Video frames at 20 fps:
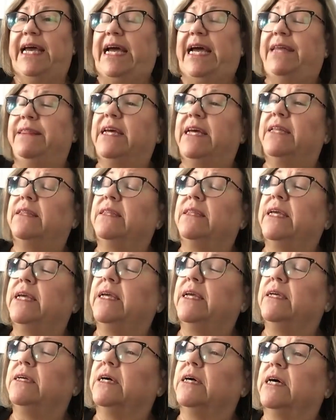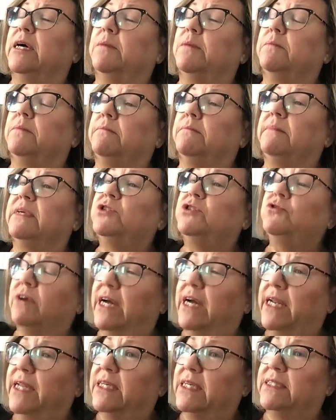And then the um,
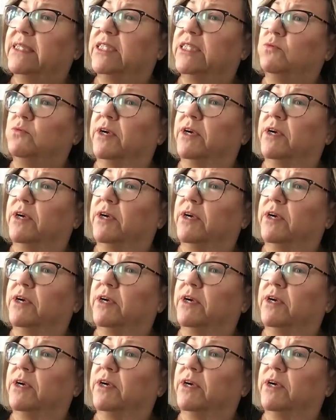is